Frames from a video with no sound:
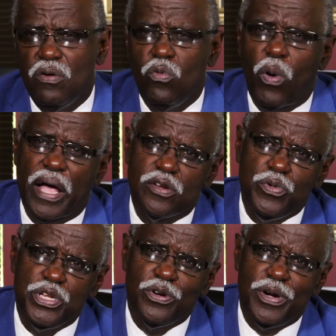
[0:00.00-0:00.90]
Why do
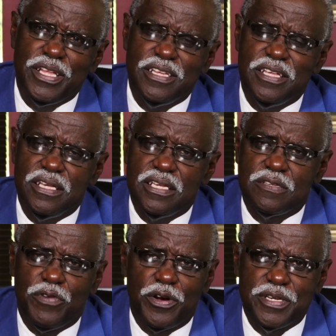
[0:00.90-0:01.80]
we do it? It's
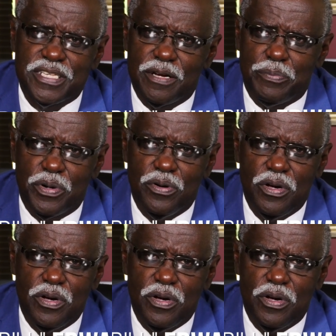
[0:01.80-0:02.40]
very simple.